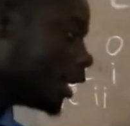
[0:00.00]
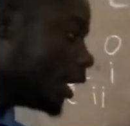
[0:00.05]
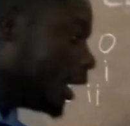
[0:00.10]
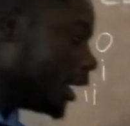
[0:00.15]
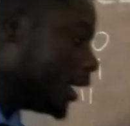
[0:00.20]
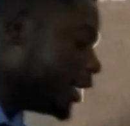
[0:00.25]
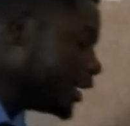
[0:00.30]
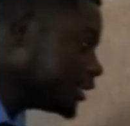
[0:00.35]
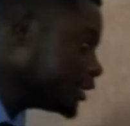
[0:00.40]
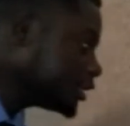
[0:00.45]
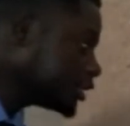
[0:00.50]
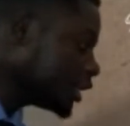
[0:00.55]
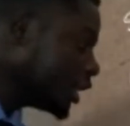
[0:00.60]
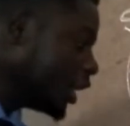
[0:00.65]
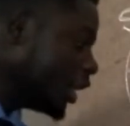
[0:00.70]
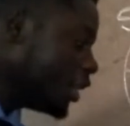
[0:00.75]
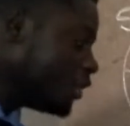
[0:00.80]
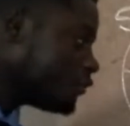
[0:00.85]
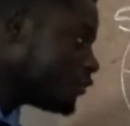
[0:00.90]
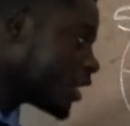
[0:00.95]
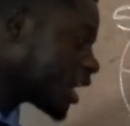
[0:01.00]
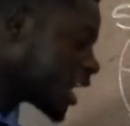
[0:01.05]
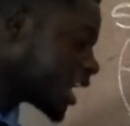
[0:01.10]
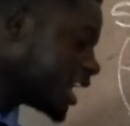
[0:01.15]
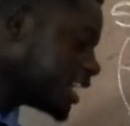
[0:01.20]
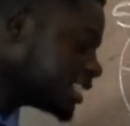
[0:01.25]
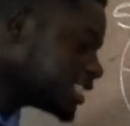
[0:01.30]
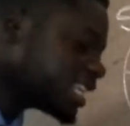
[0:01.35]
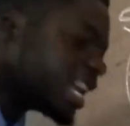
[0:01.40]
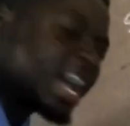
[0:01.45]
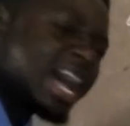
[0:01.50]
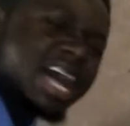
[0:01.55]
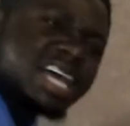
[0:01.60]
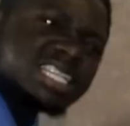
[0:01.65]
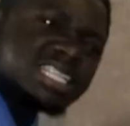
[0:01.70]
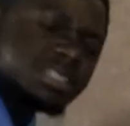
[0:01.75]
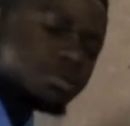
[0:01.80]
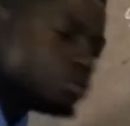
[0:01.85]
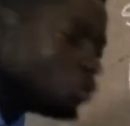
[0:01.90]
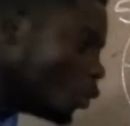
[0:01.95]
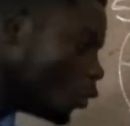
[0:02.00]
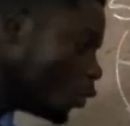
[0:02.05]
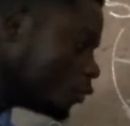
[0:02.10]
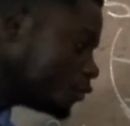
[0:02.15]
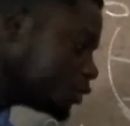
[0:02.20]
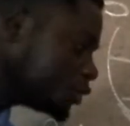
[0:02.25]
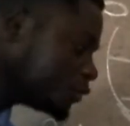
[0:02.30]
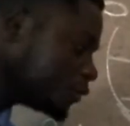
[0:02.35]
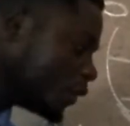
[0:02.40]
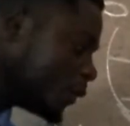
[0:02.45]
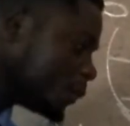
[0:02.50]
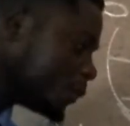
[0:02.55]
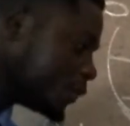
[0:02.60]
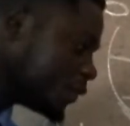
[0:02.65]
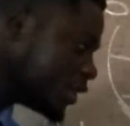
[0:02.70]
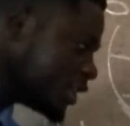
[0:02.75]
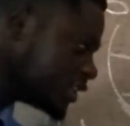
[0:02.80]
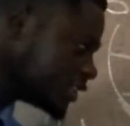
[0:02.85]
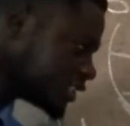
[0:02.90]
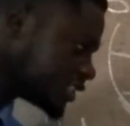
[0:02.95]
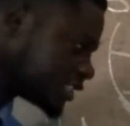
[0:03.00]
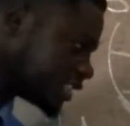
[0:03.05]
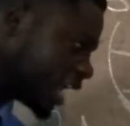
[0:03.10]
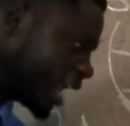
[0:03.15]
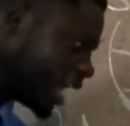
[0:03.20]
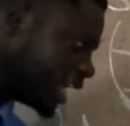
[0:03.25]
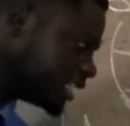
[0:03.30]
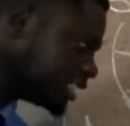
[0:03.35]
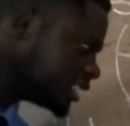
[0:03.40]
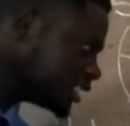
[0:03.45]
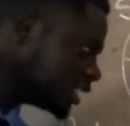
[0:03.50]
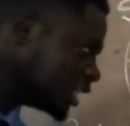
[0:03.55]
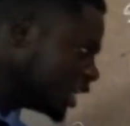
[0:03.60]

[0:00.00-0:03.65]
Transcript: And if the cancer has moved from this side